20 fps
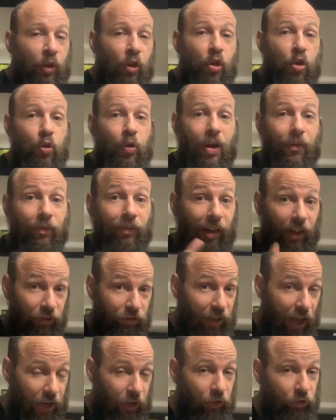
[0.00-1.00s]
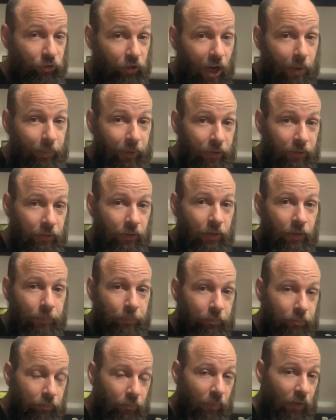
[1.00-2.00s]
You have less tiger striping,
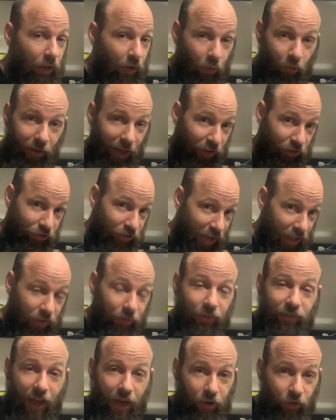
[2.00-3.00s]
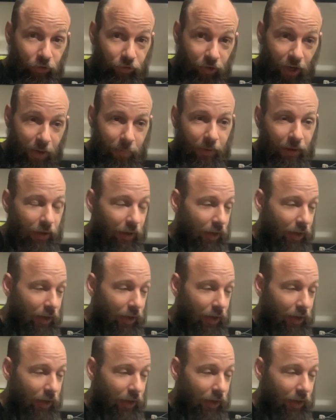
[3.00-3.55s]
less chance of a tiger stripe.